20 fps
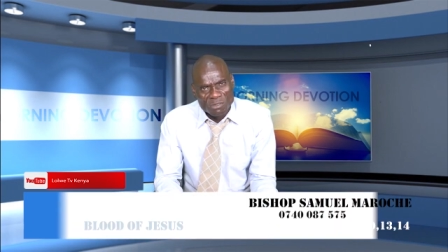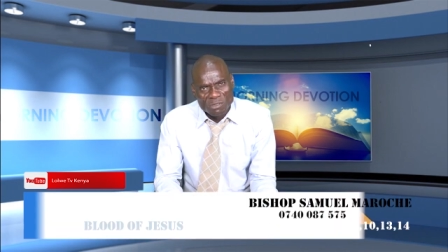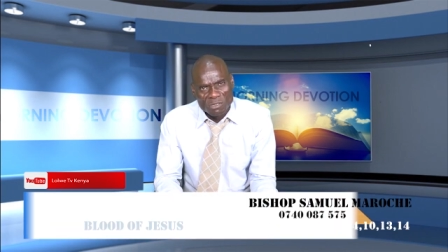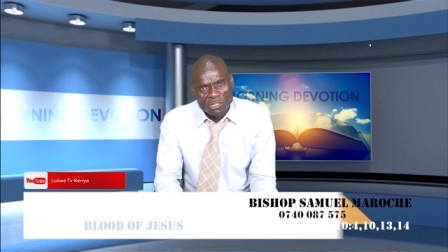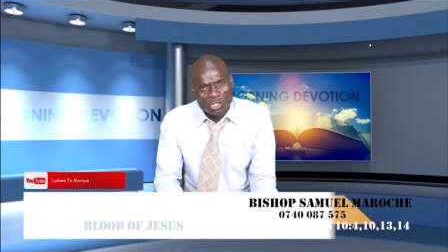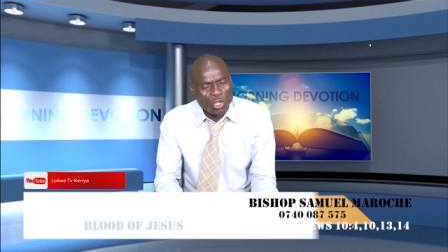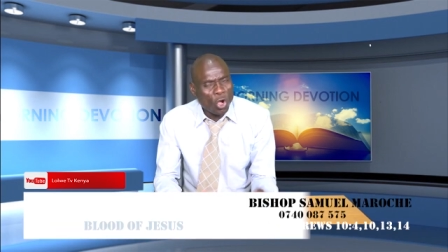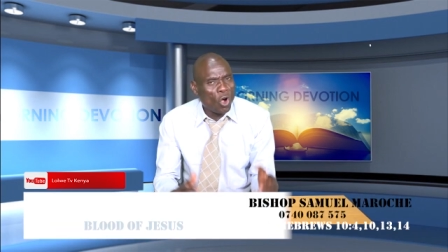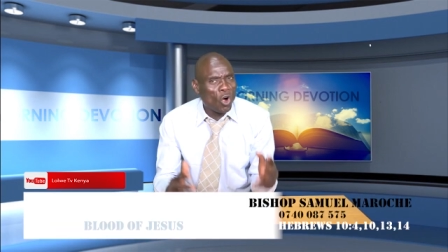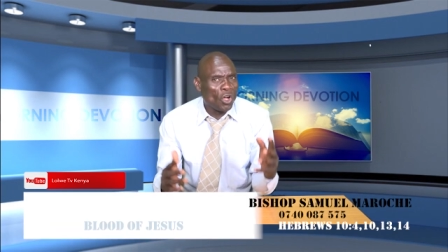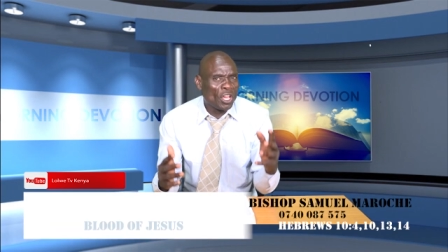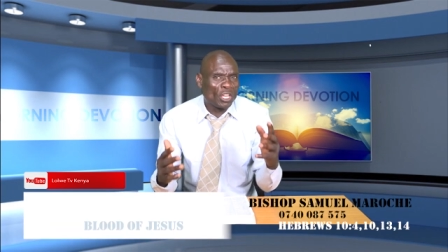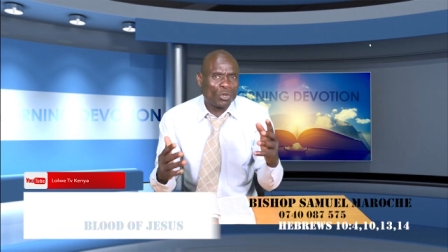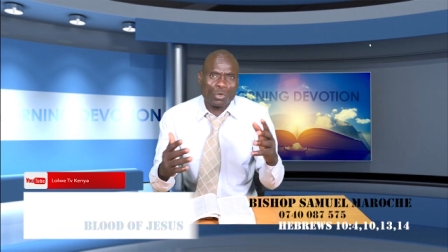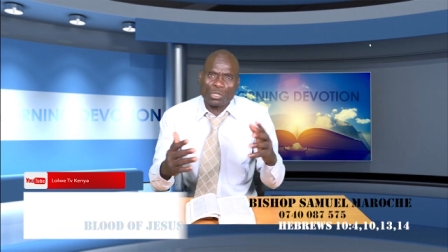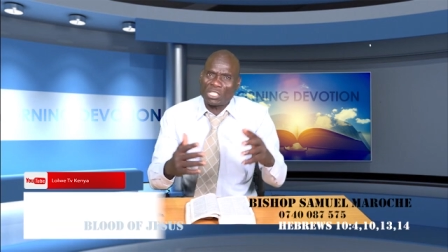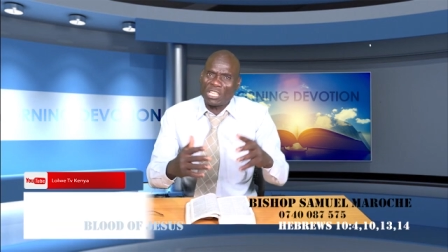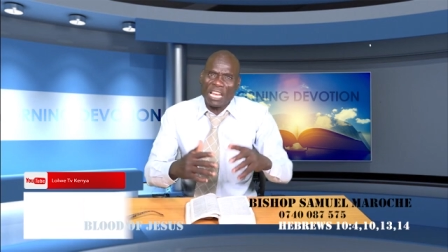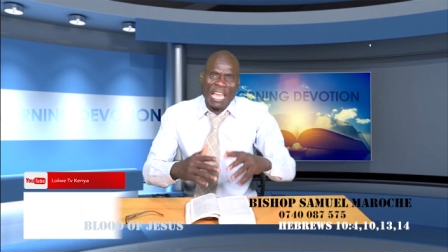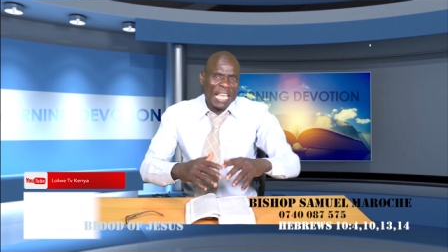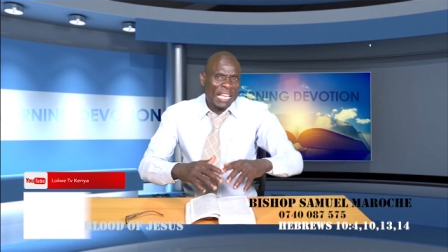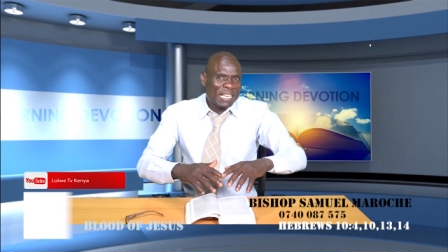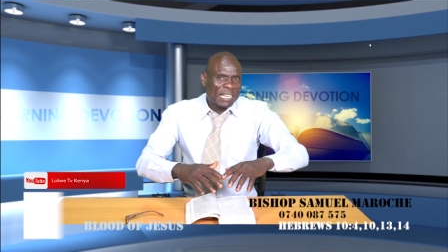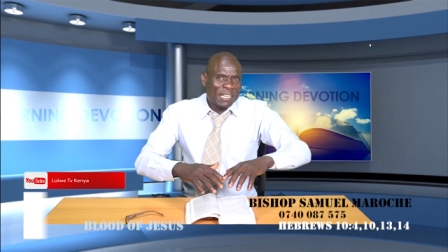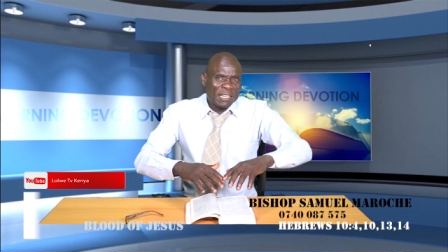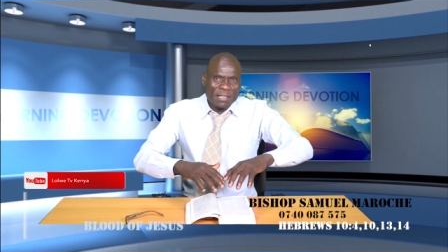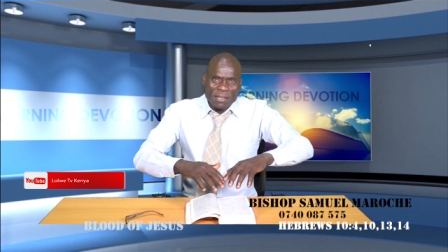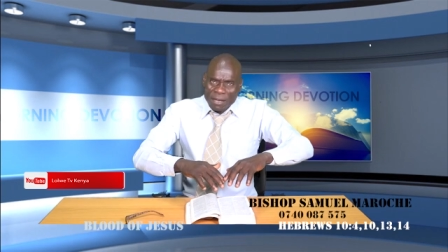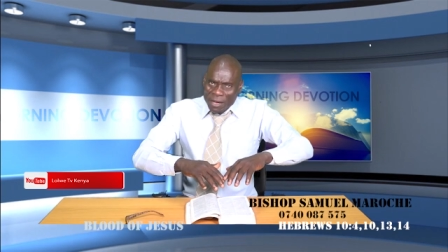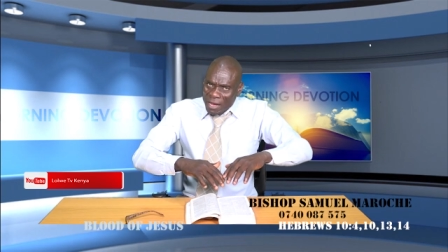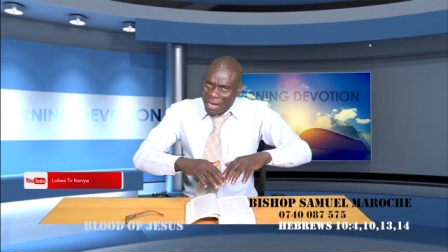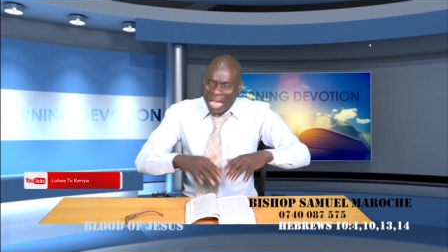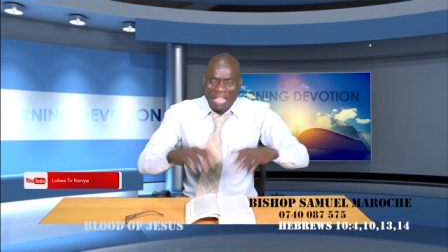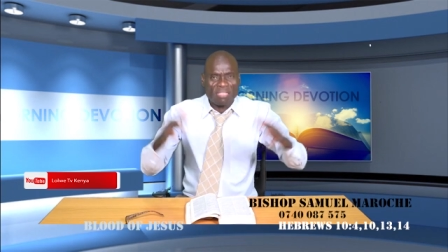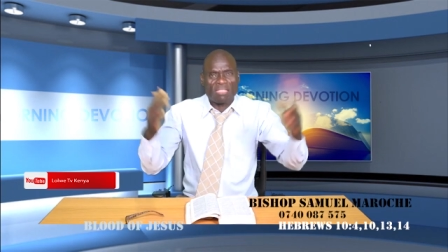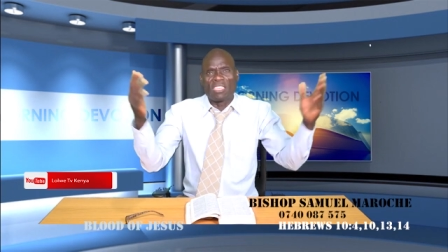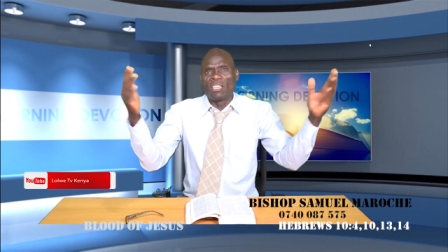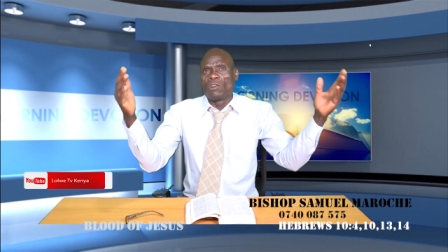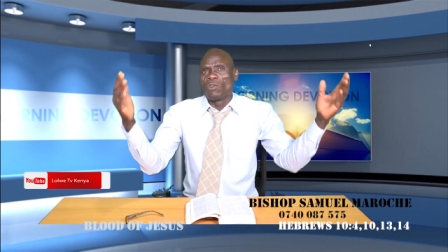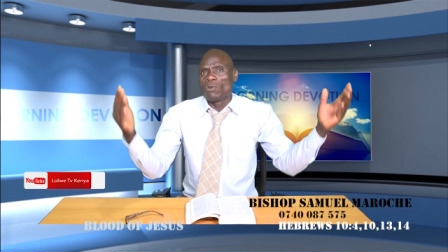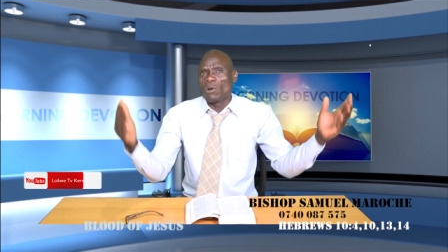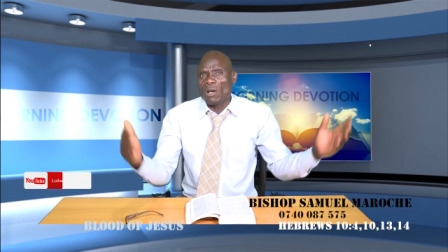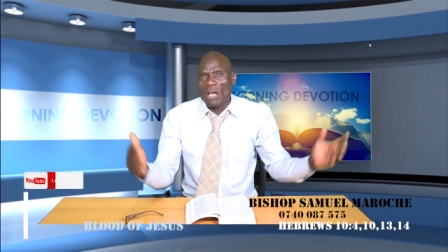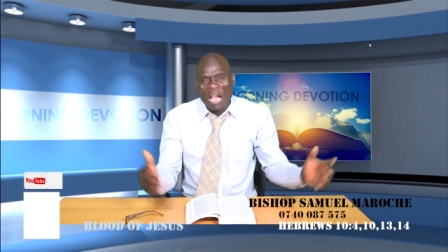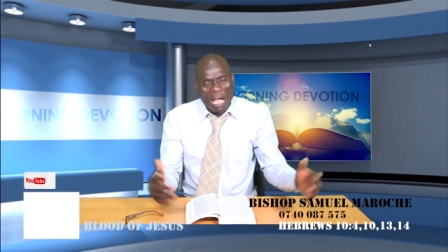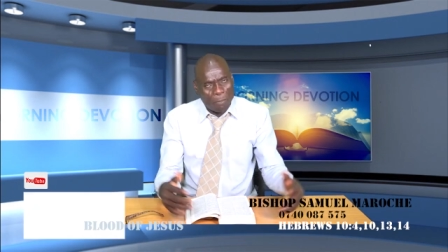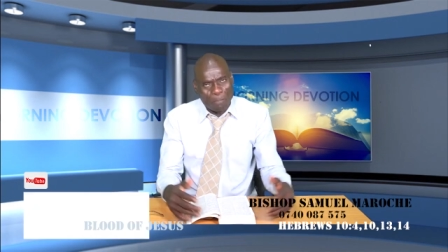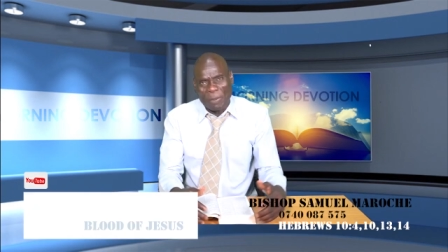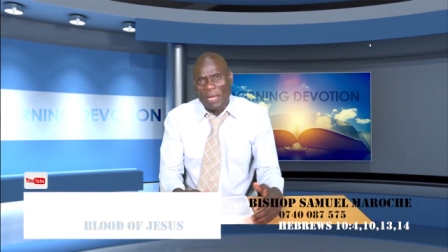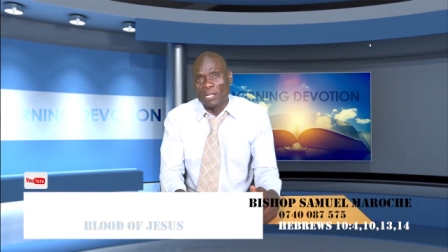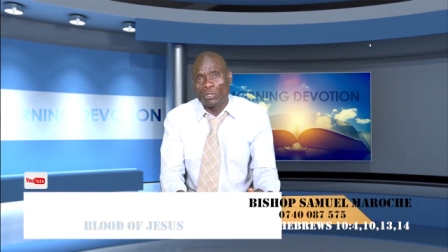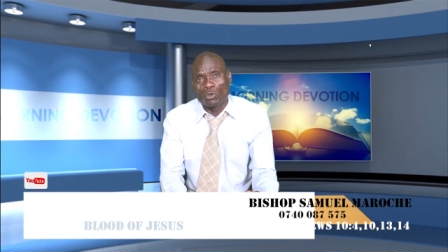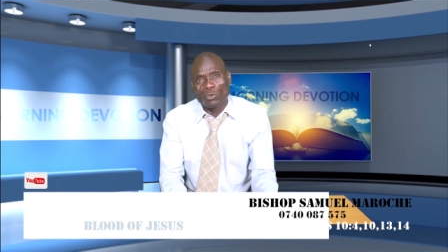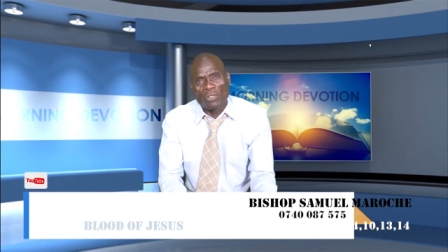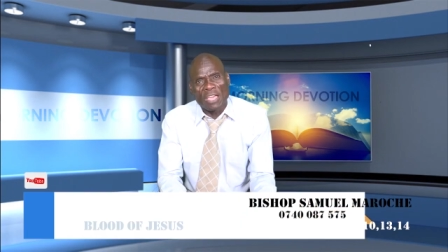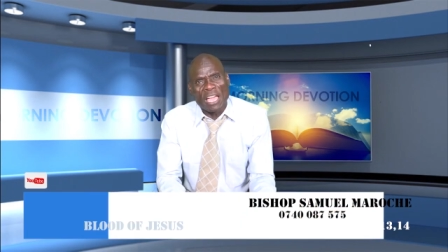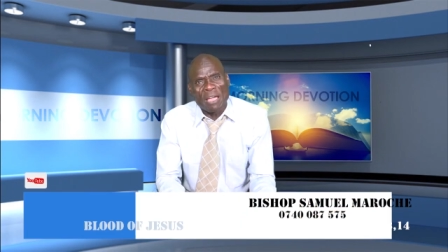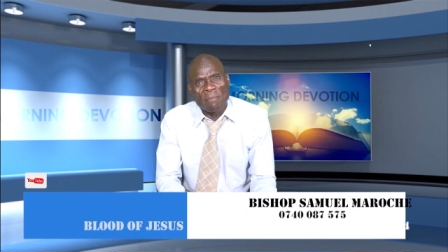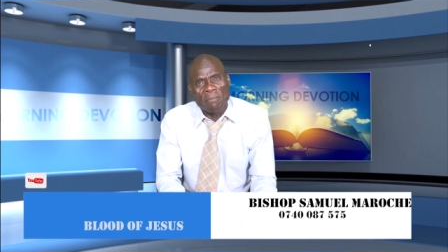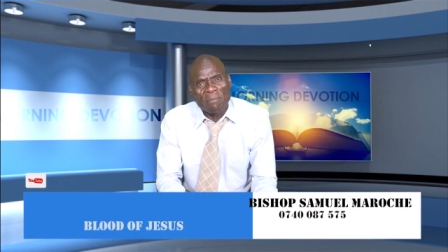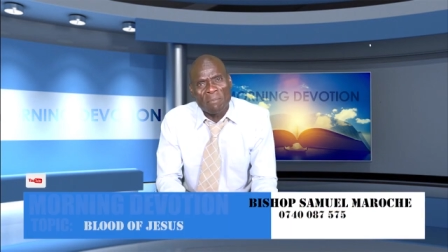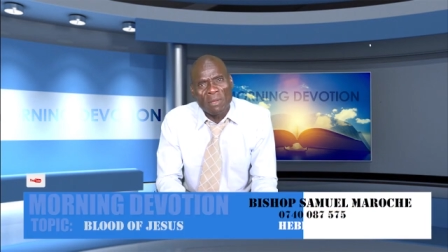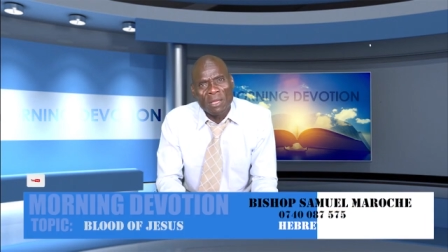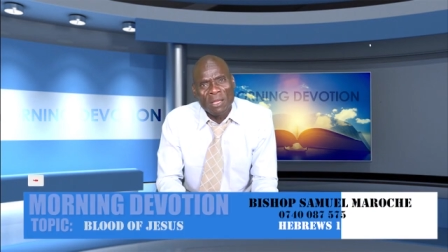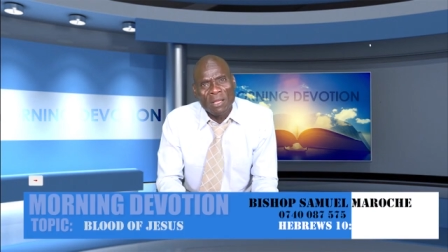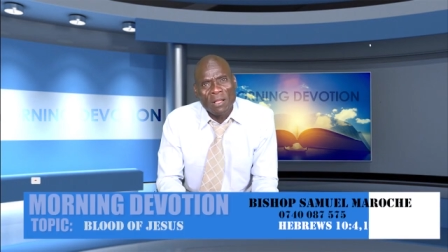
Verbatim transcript: So it was like nothing happened to them.